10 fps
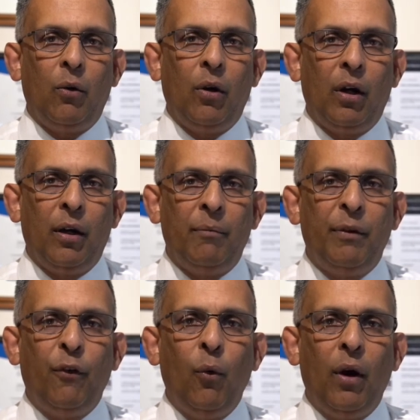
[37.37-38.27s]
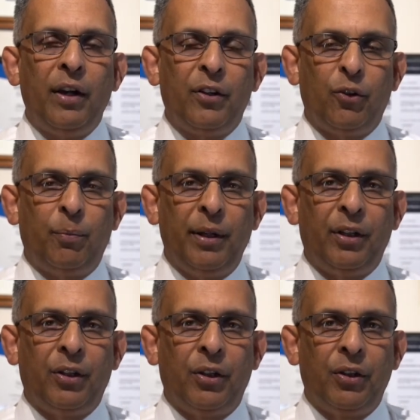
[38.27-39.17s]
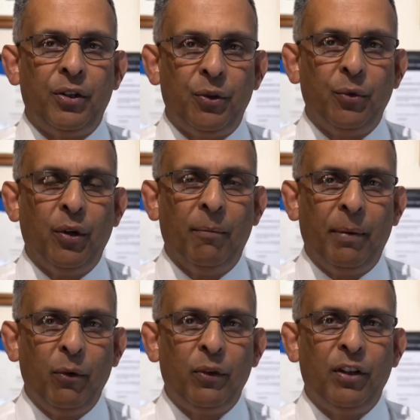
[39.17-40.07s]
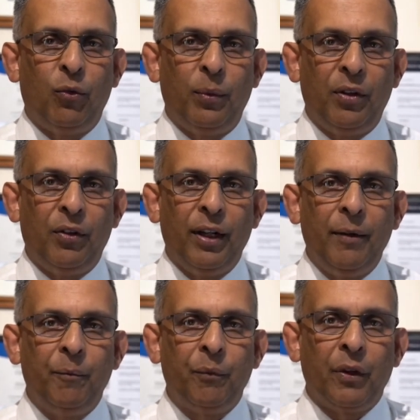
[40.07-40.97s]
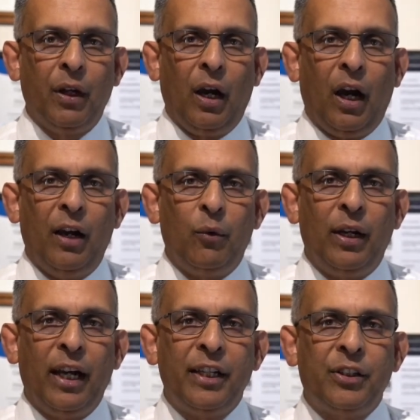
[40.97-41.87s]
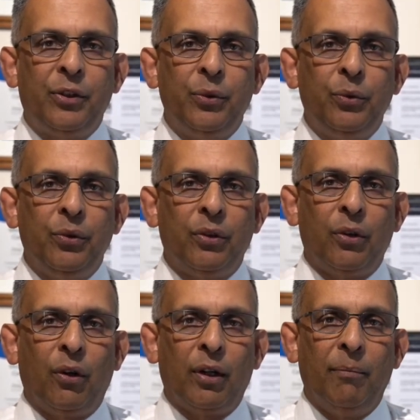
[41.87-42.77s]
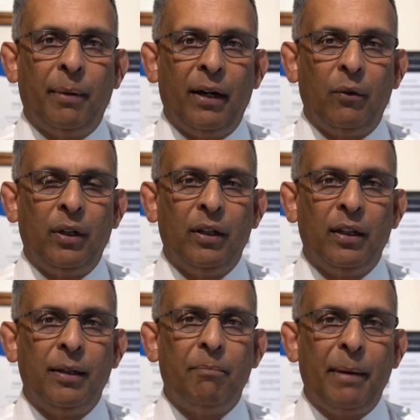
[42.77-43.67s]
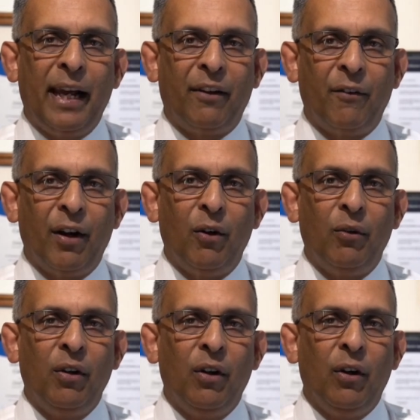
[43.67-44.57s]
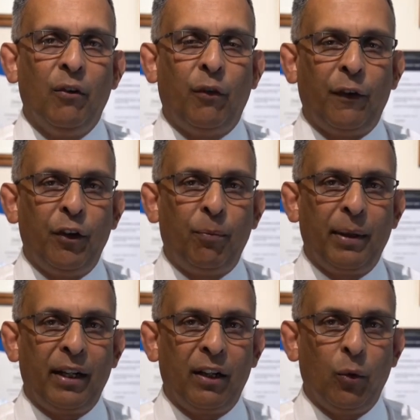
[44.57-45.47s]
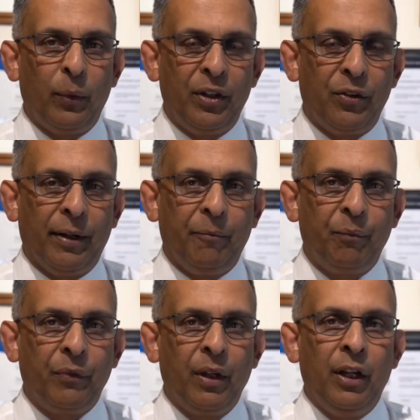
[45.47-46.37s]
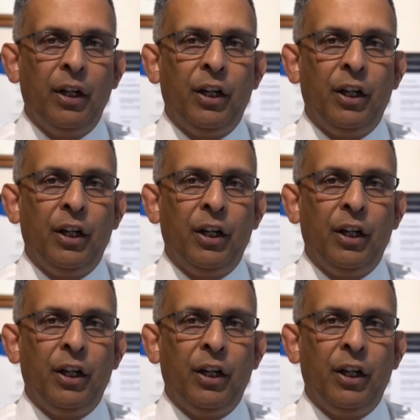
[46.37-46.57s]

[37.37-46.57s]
Now, before I speak to you about this visa, I would like to talk about the background for this particular visa.